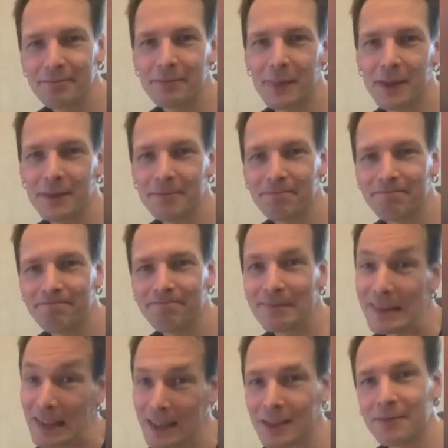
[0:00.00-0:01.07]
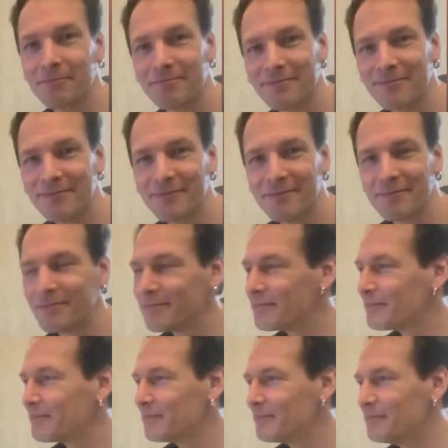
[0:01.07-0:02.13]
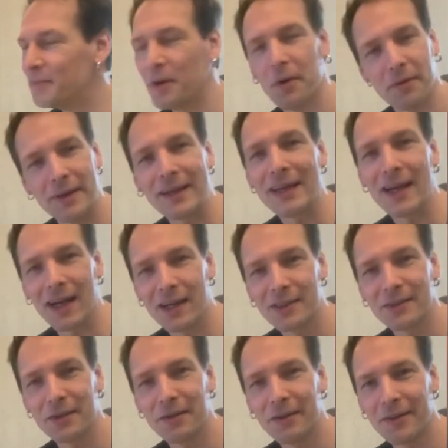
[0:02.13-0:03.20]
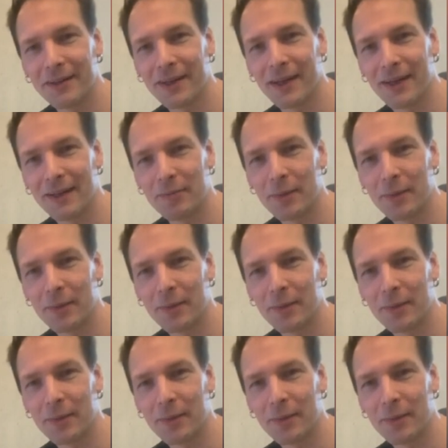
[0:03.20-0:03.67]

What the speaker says: But yeah, boring answer again,